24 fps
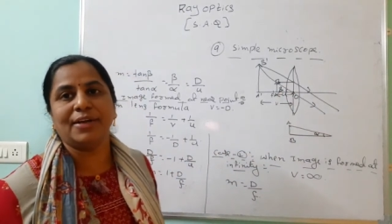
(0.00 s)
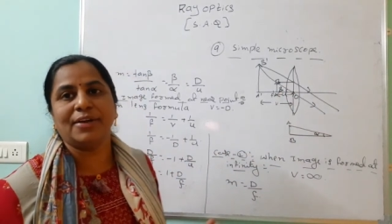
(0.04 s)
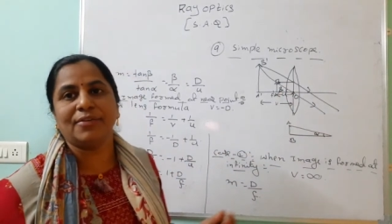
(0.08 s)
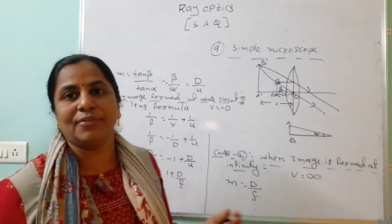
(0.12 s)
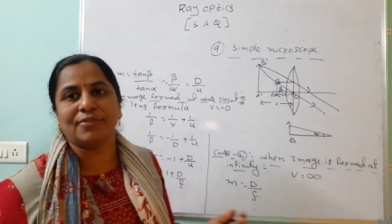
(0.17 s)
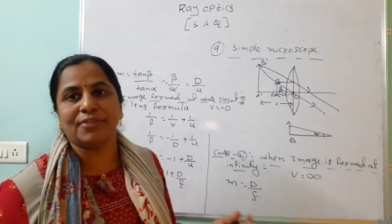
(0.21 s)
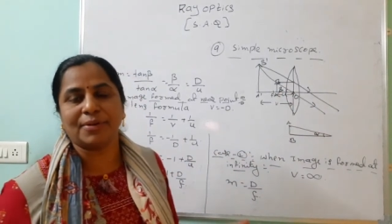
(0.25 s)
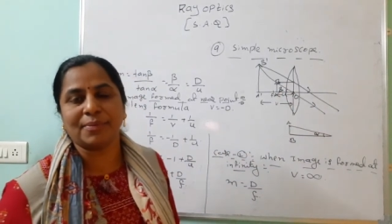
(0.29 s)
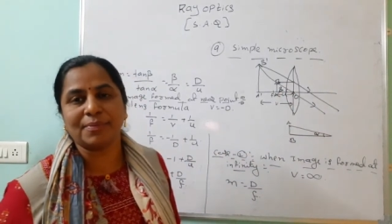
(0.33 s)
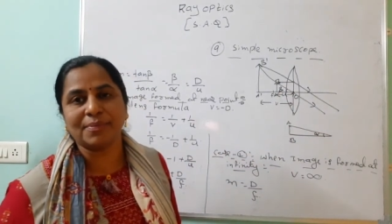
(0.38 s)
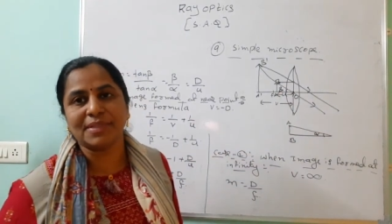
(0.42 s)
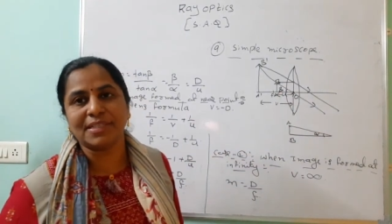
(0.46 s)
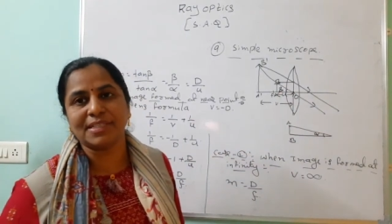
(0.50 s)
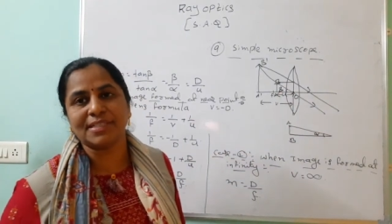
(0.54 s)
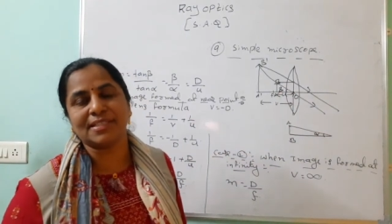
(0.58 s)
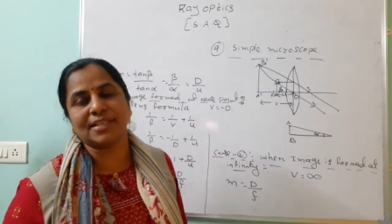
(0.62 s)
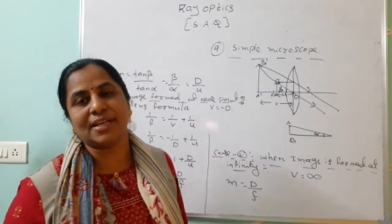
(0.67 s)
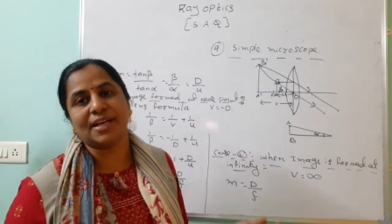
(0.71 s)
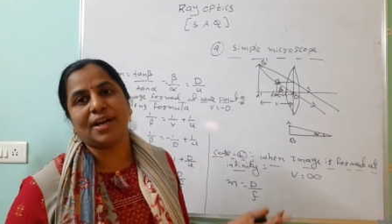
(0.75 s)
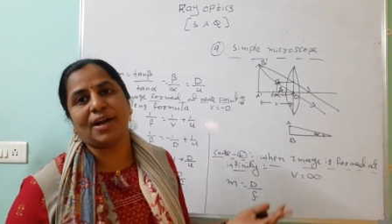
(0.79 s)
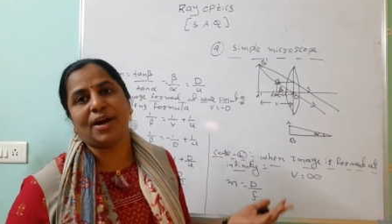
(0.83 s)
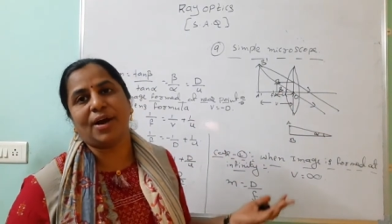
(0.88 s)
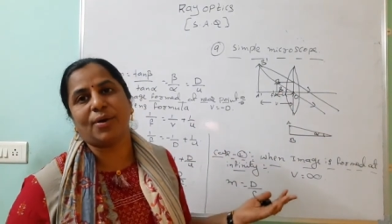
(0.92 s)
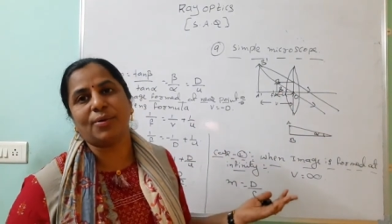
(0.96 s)
From this,
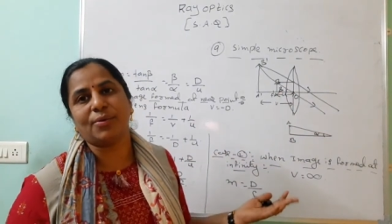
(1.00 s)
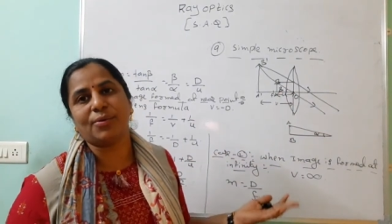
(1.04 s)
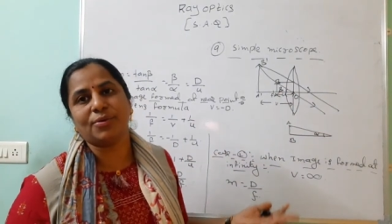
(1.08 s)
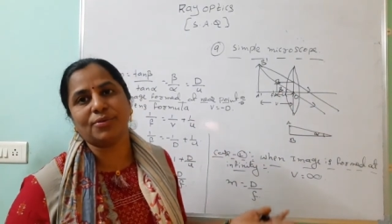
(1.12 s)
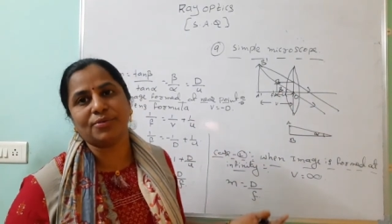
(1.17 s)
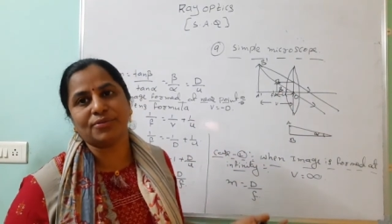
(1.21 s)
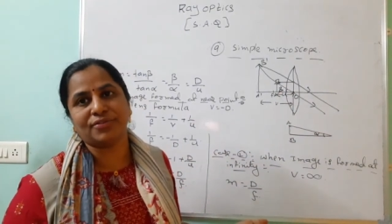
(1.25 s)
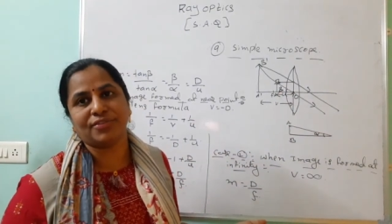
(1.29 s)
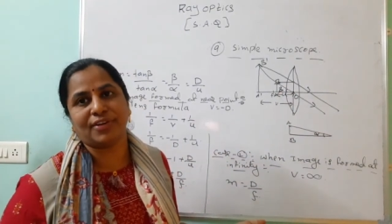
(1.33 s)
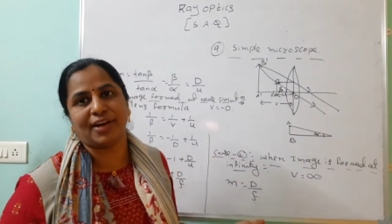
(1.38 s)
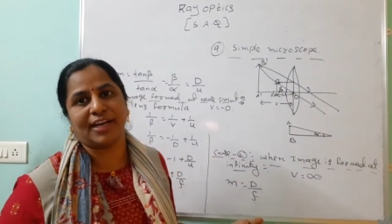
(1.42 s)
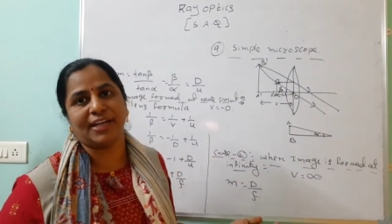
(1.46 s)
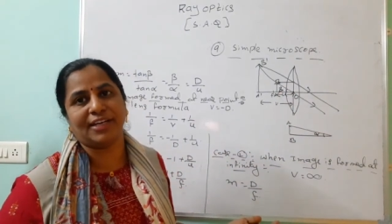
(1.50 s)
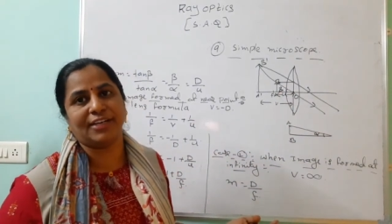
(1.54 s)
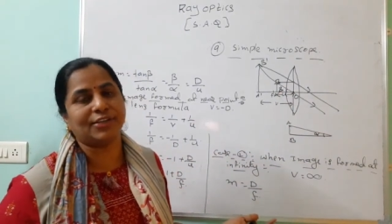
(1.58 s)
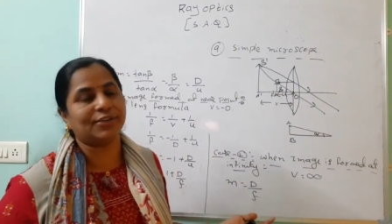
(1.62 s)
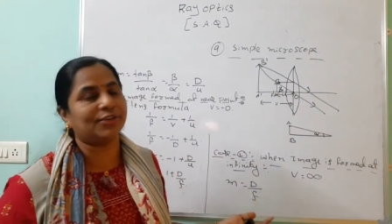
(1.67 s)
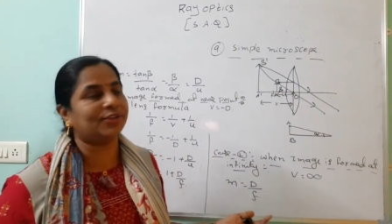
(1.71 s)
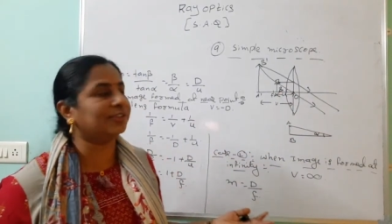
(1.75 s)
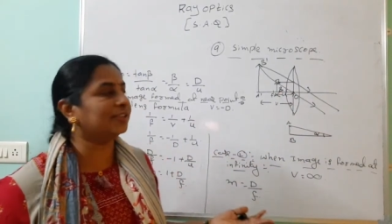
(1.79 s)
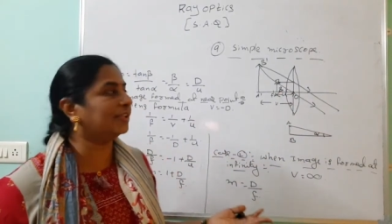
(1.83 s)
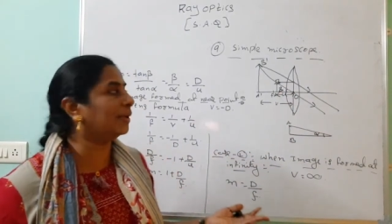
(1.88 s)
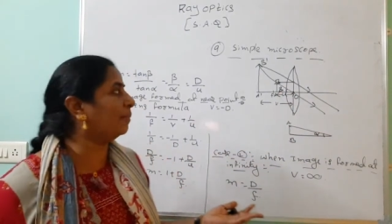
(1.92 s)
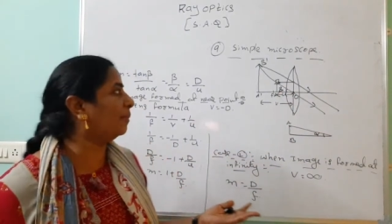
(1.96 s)
how to find
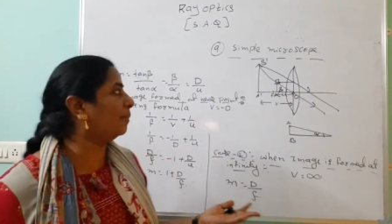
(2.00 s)
out the